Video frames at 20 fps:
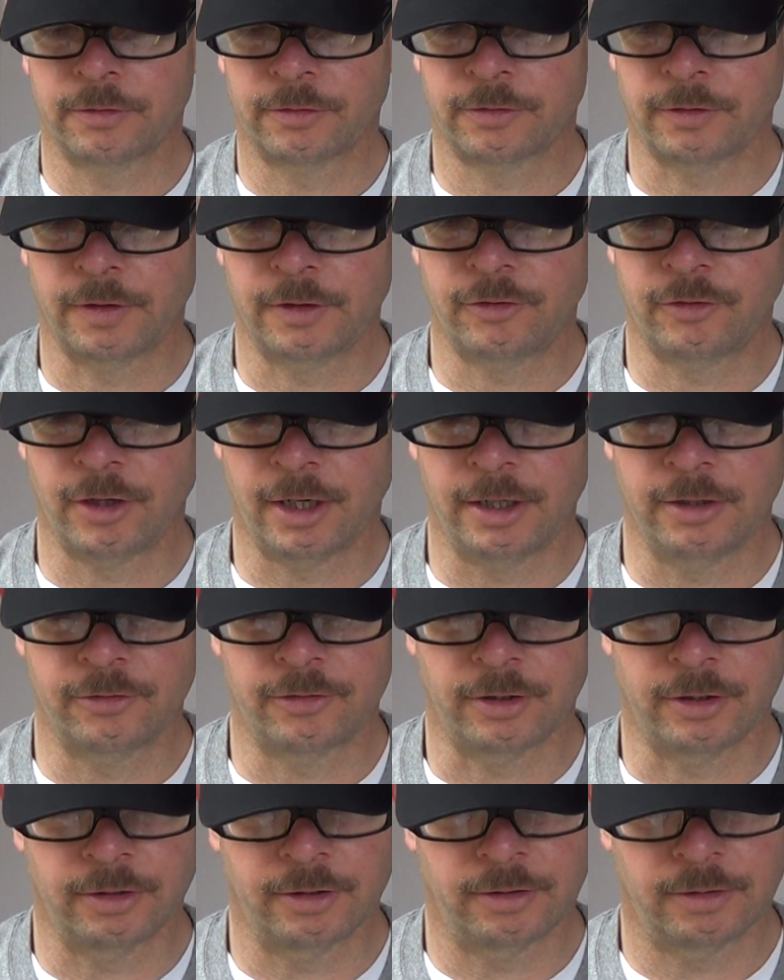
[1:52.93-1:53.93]
So they change
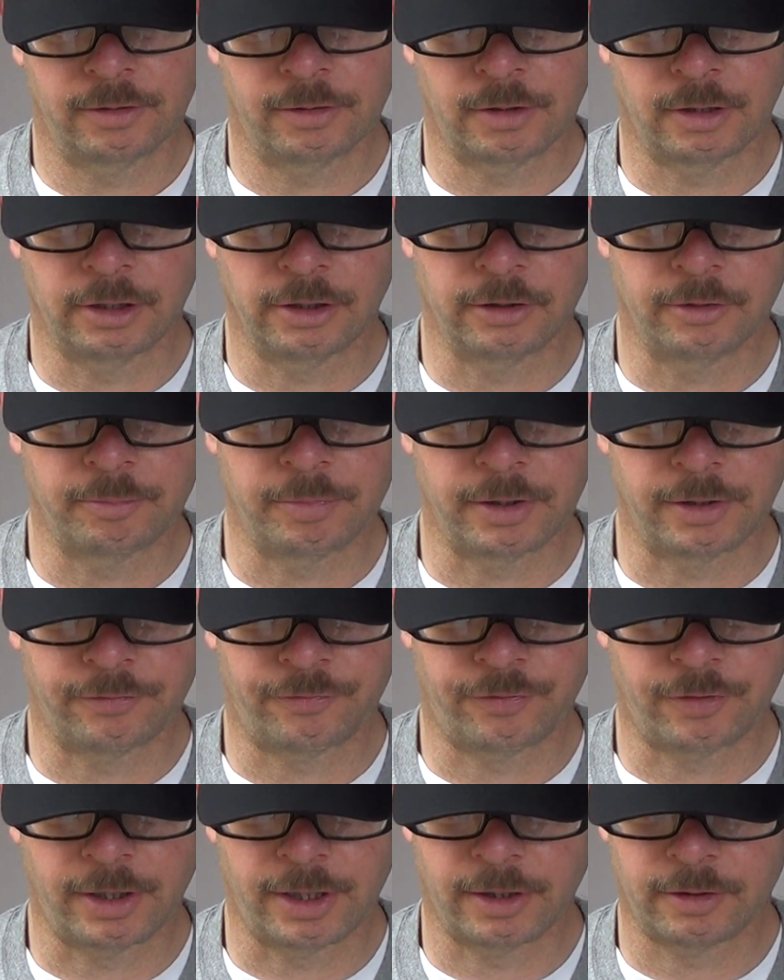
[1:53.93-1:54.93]
it a little bit
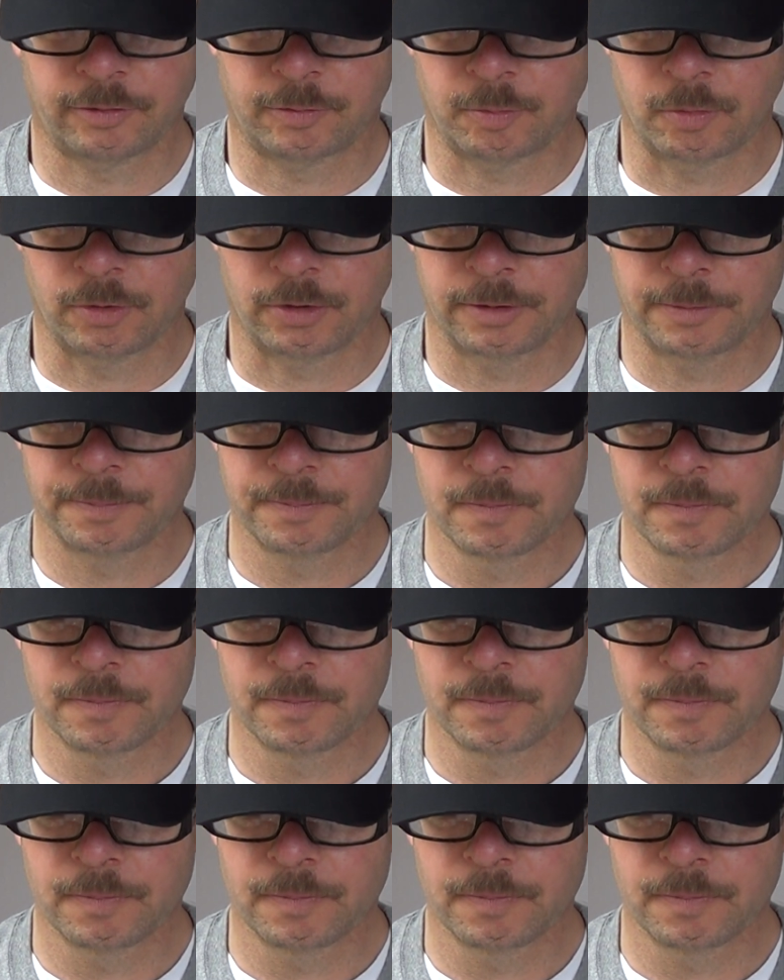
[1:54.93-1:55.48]
for export.